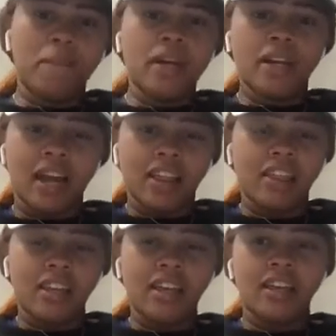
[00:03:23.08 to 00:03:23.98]
But I
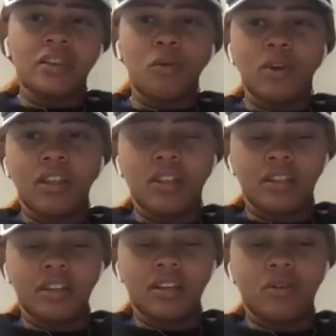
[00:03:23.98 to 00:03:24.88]
think the way
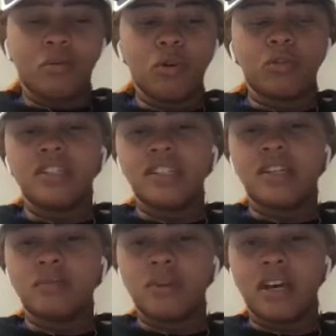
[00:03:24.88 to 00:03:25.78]
the world is
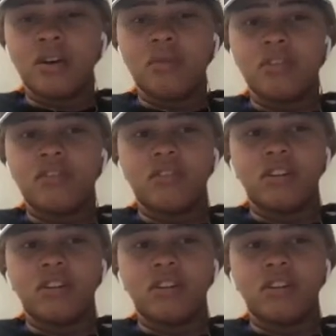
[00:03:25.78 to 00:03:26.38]
set up now, with